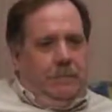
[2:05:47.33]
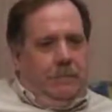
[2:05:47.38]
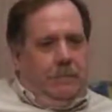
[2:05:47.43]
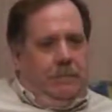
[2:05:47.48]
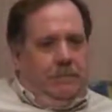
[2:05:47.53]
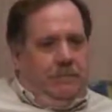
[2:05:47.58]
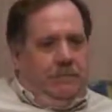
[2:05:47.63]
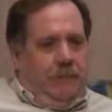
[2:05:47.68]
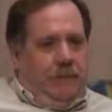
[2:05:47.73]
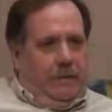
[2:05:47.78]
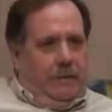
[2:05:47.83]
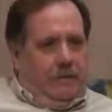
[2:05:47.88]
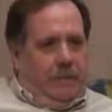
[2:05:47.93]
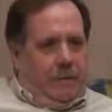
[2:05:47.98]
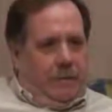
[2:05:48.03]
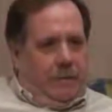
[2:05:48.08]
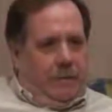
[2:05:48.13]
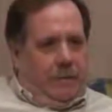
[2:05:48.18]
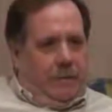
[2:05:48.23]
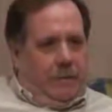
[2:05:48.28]
the
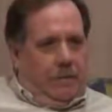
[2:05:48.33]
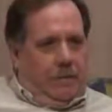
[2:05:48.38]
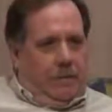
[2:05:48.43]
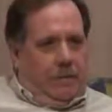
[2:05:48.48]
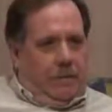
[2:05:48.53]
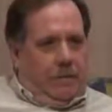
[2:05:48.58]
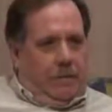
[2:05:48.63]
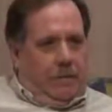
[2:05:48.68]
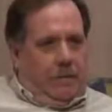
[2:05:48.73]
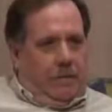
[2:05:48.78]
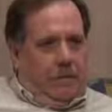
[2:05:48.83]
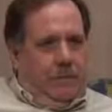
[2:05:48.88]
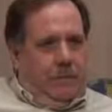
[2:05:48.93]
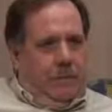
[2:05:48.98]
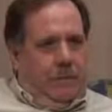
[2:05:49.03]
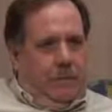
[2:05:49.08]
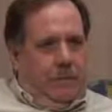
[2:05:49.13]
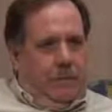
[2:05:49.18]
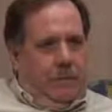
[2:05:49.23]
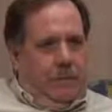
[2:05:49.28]
field across from
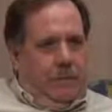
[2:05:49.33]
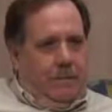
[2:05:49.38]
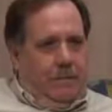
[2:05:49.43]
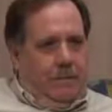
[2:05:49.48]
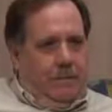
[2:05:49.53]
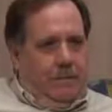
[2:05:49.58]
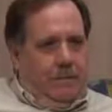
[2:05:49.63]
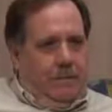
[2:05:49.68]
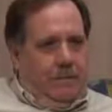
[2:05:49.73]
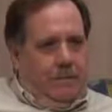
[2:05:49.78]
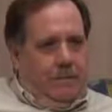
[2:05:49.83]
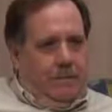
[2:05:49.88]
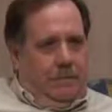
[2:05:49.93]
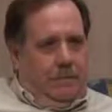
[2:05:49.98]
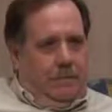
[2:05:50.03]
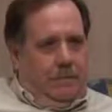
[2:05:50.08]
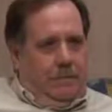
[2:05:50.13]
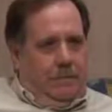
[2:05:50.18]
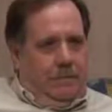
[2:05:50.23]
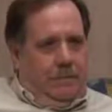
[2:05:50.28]

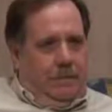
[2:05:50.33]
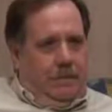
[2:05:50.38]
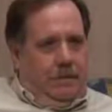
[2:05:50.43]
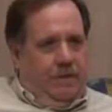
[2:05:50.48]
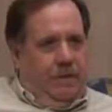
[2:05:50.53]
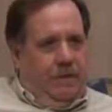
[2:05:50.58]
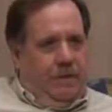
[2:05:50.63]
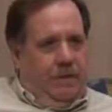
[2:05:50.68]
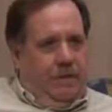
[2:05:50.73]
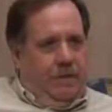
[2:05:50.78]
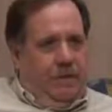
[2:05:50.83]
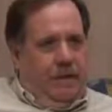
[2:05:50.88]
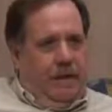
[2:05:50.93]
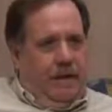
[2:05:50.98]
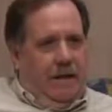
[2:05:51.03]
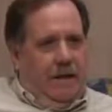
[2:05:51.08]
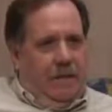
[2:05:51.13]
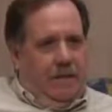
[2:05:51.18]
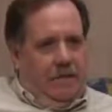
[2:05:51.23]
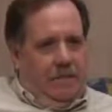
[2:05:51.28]
adjacent to the
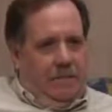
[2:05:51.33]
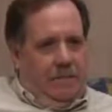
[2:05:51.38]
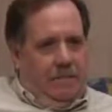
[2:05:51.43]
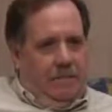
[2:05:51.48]
hangar.